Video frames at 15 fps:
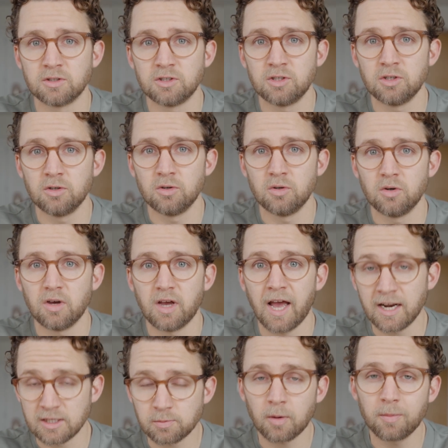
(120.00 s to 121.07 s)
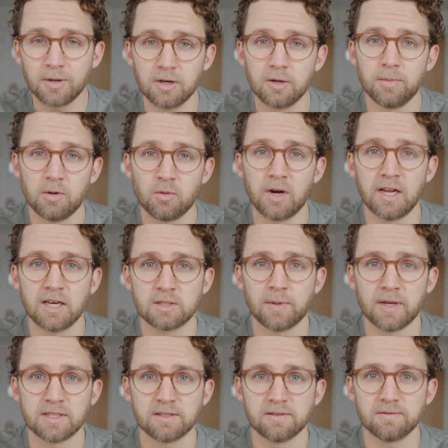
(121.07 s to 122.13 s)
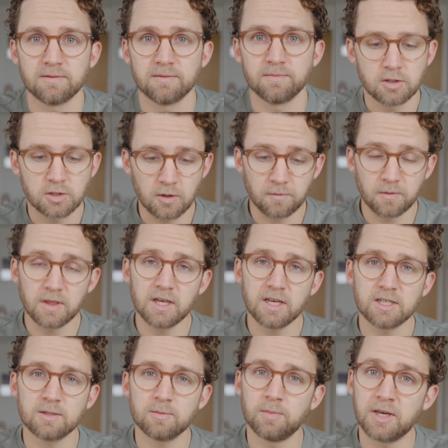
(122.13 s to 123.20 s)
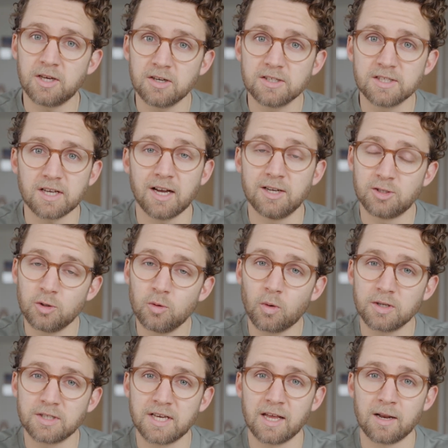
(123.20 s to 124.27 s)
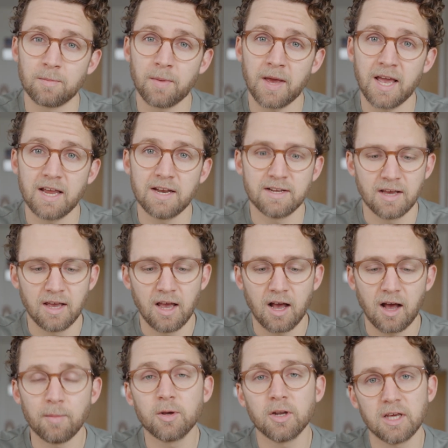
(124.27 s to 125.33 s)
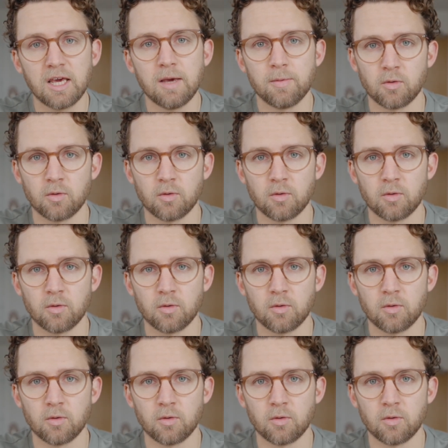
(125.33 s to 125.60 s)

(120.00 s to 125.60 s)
to do, and it's probably going to be really expensive. So for this, because I do want to get it made, I'm going to keep